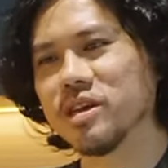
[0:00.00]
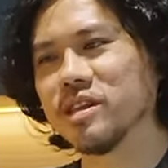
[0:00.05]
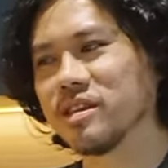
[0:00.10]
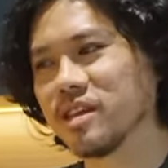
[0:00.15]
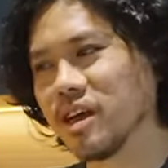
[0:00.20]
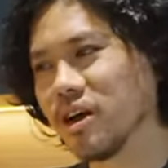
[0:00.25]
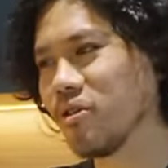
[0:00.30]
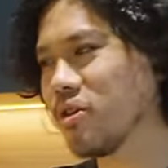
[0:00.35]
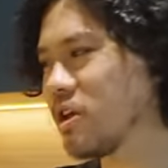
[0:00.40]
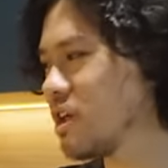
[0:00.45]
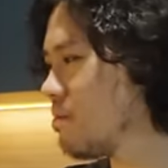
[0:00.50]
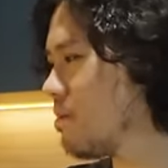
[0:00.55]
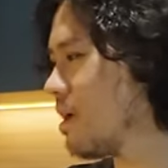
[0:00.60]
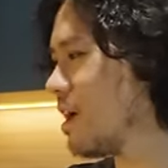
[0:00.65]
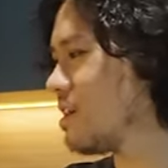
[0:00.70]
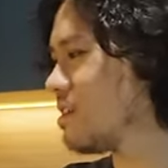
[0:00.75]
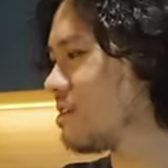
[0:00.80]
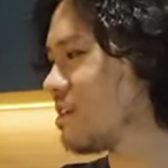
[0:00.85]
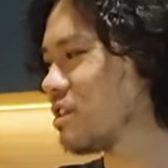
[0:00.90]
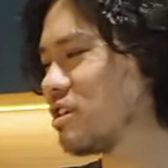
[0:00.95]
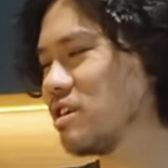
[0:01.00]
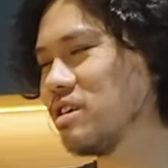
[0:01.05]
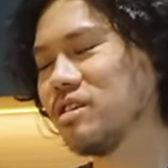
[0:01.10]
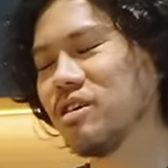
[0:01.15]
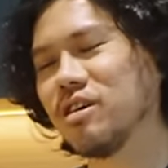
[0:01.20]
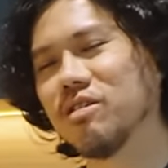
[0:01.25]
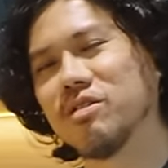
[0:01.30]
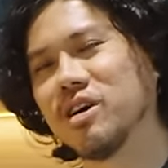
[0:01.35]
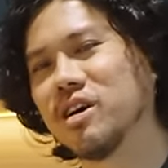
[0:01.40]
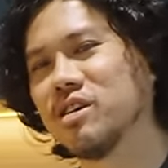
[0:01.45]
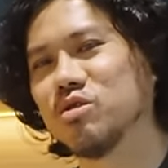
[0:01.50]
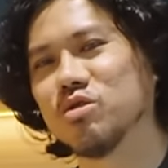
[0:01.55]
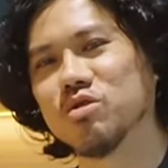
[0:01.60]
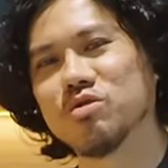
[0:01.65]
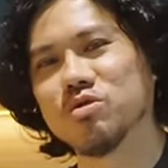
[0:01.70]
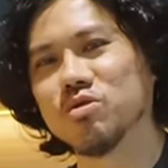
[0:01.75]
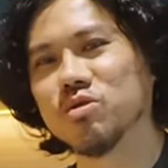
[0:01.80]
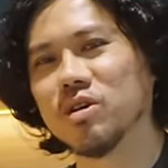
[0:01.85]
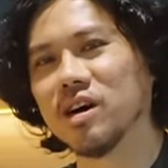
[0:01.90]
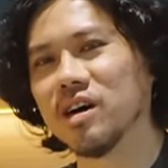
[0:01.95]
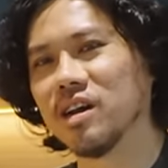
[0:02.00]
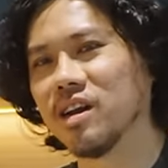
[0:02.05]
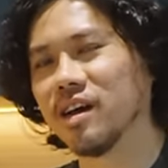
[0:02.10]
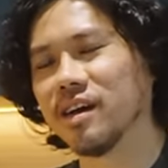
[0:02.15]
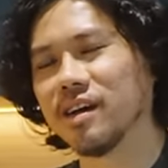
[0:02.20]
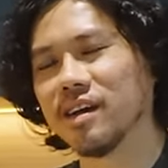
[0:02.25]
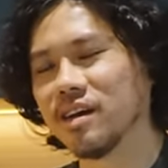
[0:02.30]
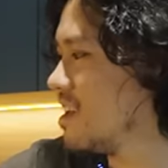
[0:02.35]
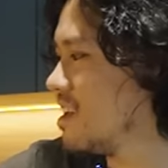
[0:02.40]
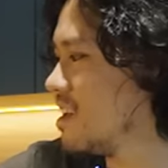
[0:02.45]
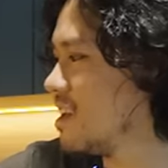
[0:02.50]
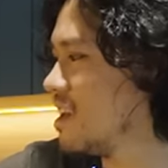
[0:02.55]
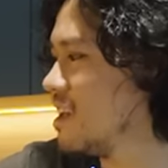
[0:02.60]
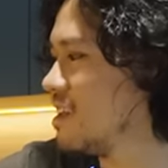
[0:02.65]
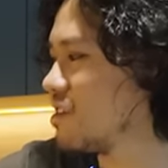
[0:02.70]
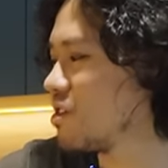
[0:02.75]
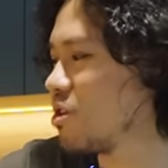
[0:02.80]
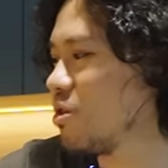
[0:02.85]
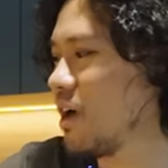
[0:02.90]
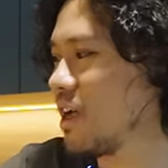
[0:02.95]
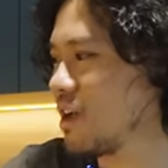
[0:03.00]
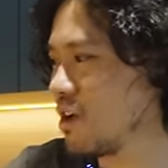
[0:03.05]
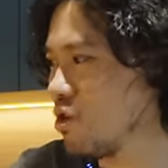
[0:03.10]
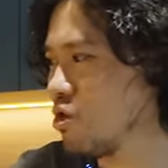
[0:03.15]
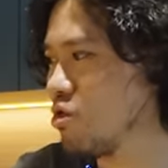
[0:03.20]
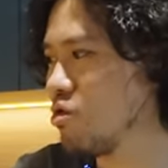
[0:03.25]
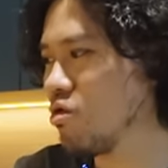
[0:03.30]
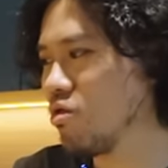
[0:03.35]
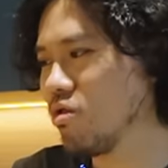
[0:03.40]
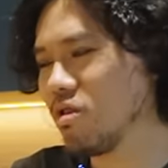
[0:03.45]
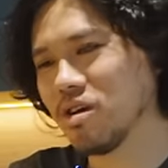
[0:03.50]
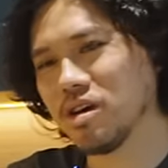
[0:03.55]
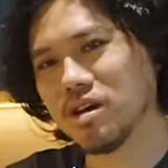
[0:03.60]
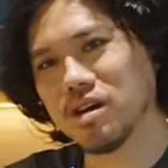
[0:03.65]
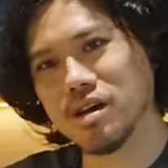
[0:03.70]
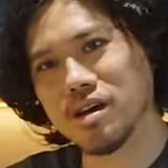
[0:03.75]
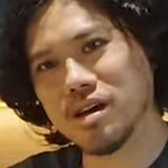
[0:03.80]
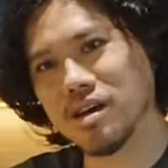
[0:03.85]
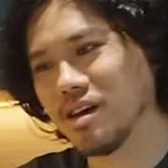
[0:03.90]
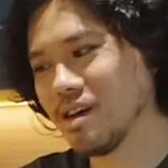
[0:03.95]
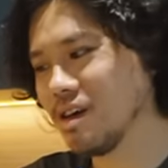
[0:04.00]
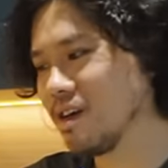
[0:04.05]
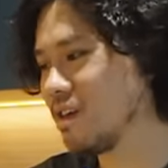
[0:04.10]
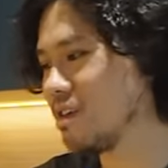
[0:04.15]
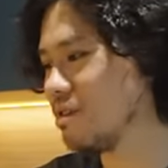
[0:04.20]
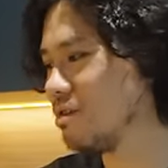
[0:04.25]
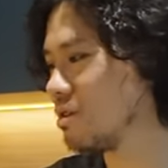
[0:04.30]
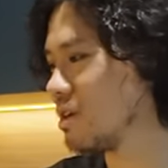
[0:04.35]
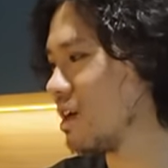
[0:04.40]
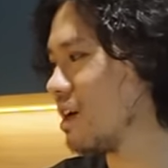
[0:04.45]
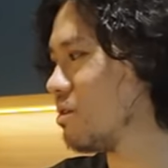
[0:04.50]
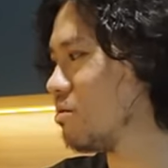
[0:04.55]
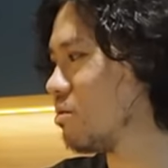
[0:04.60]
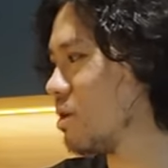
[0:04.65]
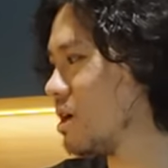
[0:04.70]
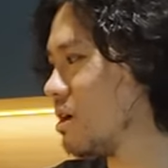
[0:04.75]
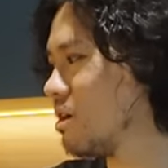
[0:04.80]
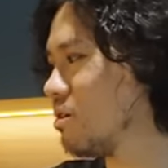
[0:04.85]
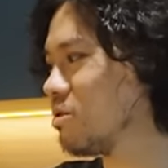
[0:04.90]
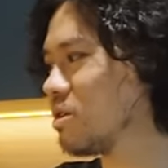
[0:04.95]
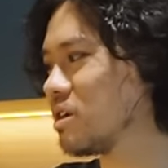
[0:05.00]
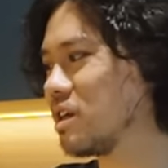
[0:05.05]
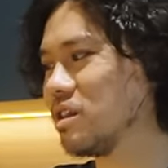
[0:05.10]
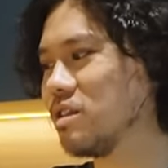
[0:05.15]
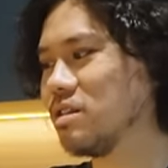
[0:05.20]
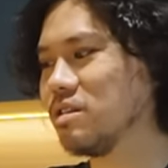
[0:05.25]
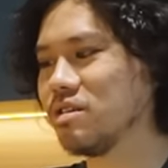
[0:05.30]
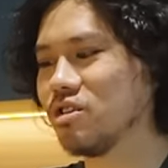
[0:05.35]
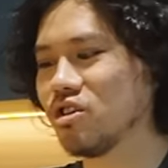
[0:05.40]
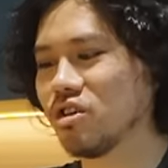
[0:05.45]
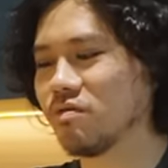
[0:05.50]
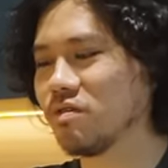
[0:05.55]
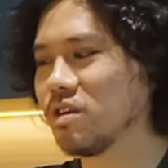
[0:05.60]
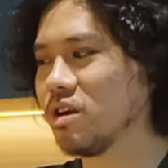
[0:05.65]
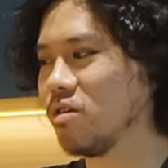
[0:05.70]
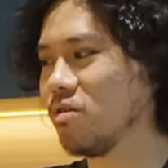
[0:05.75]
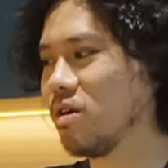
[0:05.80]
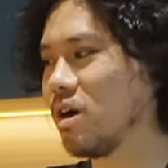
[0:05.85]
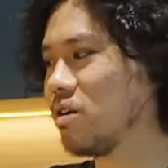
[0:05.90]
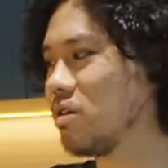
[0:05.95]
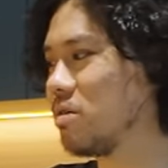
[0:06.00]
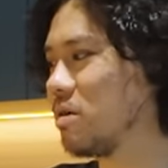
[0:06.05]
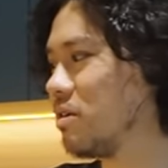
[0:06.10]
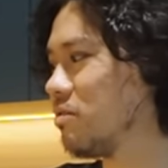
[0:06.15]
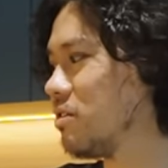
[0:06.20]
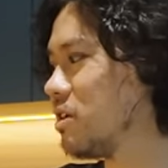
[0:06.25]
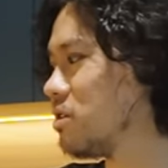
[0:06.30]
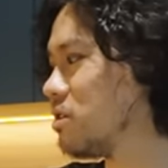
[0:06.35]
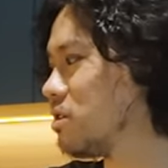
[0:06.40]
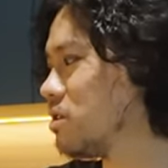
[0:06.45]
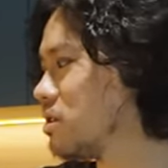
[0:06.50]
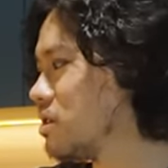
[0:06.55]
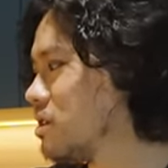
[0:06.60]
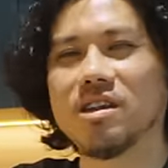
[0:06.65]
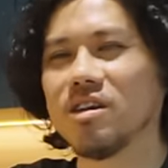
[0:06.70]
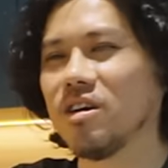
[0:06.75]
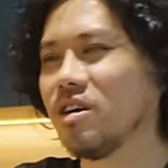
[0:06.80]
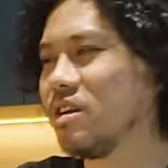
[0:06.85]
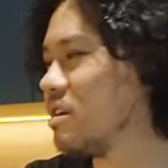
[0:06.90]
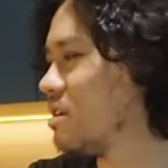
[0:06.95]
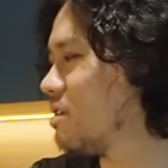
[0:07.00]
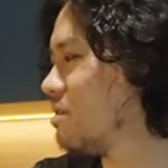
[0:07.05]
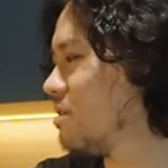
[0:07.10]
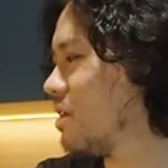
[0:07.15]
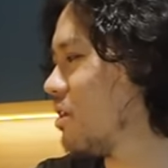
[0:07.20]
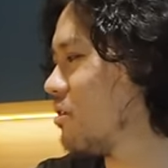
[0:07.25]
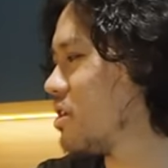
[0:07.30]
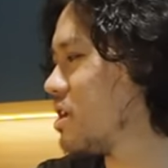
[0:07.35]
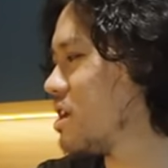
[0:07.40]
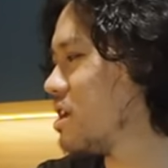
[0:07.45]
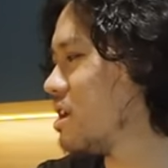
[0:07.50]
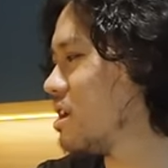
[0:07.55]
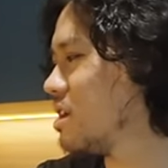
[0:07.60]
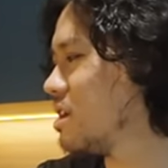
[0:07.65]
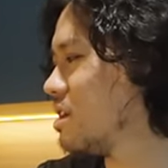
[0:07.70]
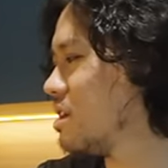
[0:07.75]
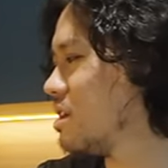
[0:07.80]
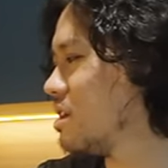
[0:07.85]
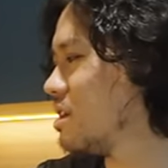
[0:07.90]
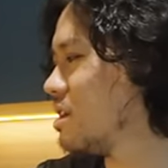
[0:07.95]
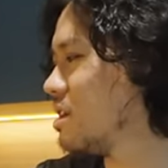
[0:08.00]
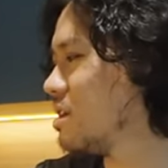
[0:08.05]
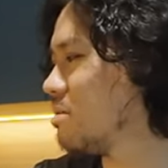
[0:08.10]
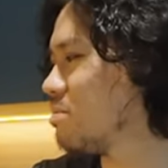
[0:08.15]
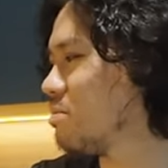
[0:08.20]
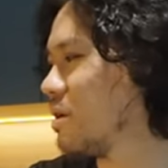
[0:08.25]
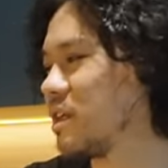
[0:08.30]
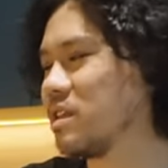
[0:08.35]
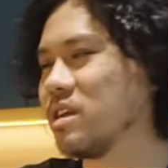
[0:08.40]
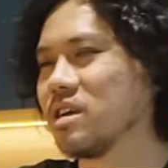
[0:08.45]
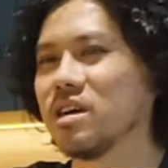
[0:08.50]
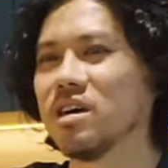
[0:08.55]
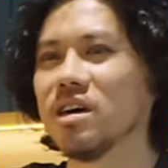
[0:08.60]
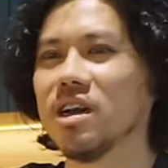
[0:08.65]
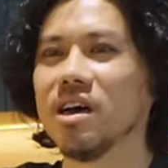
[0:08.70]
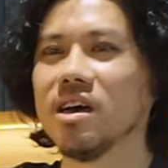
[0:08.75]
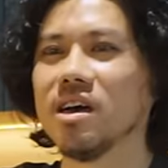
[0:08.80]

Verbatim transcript: in theory, but it's actually not very useful. Uh, like, it's quite cool. You can, wow, you can shift it around and whatever, you know. Not very practical.